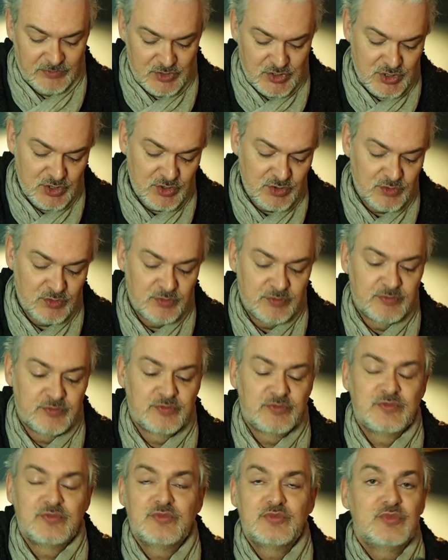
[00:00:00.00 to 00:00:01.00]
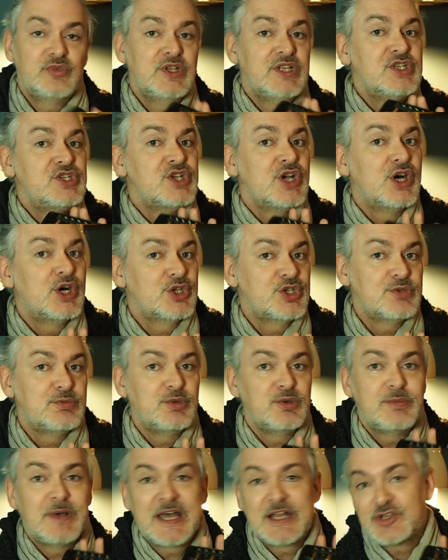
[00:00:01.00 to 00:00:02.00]
to
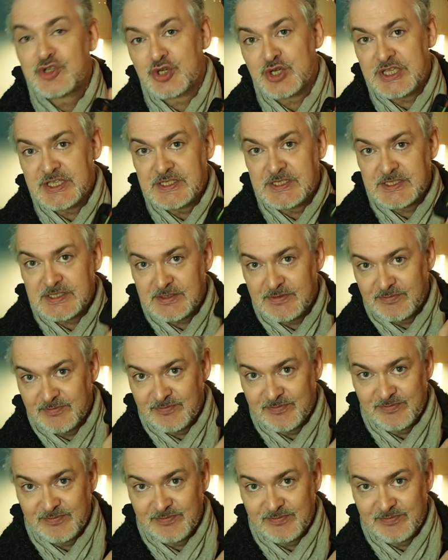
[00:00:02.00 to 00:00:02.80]
rechargeable batteries?